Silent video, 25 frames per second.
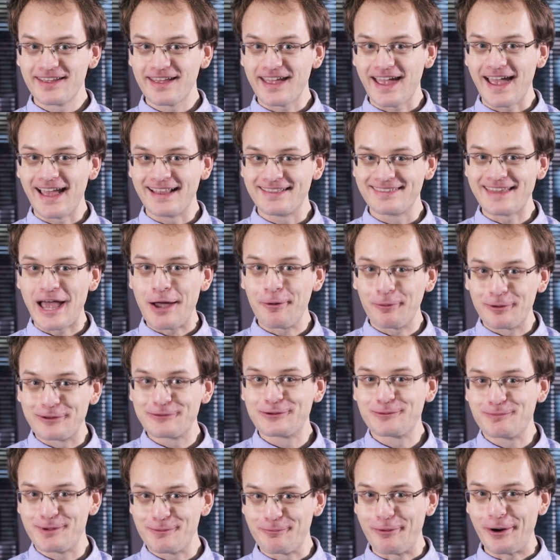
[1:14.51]
And I wanted
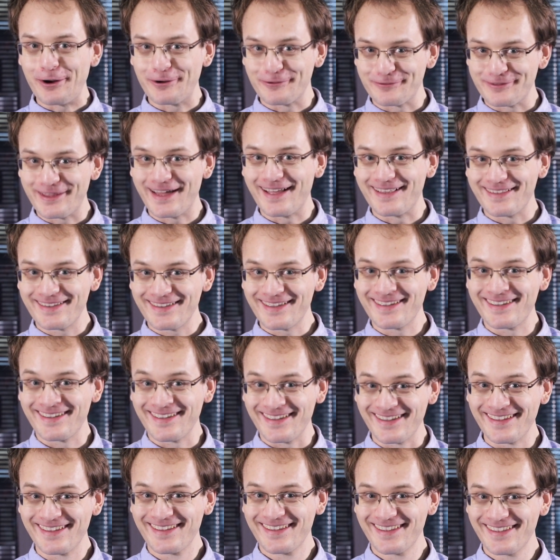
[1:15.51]
to be part of
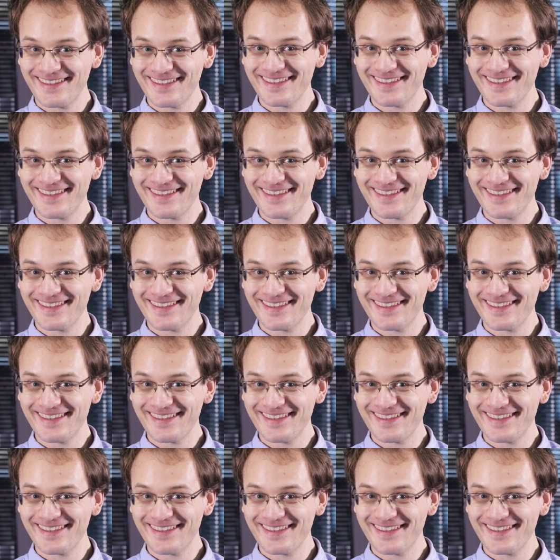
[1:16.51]
that.